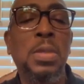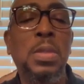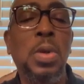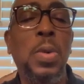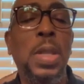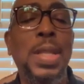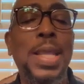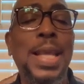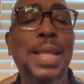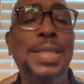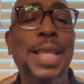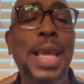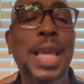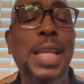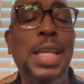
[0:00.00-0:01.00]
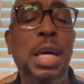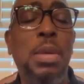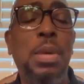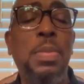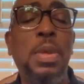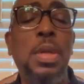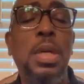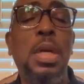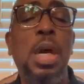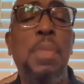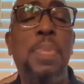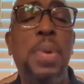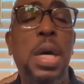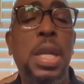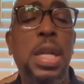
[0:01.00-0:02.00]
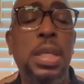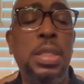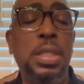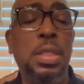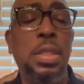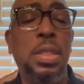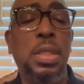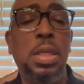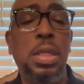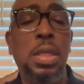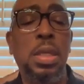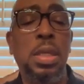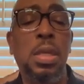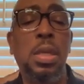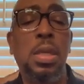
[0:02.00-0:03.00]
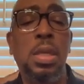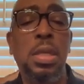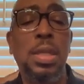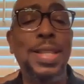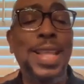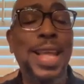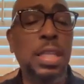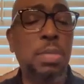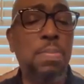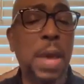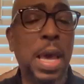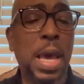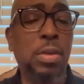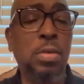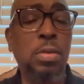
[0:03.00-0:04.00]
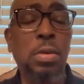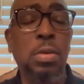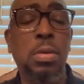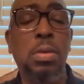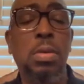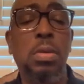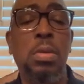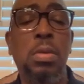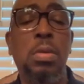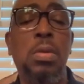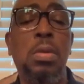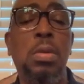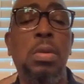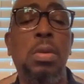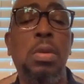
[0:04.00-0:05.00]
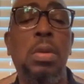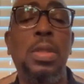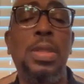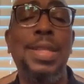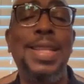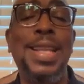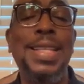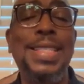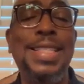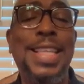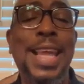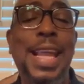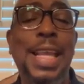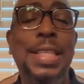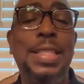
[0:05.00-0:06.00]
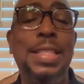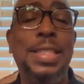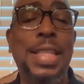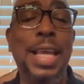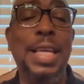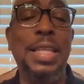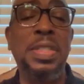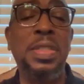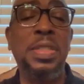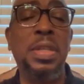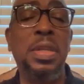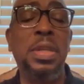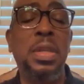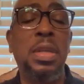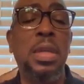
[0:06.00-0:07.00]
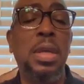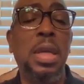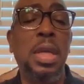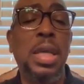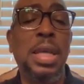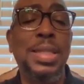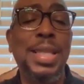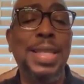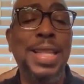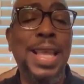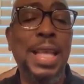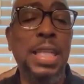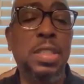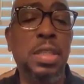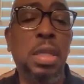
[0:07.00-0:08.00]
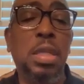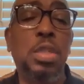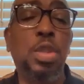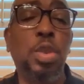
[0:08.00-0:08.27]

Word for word: So when the next thing come upon us, the next battle, the next test, test, the next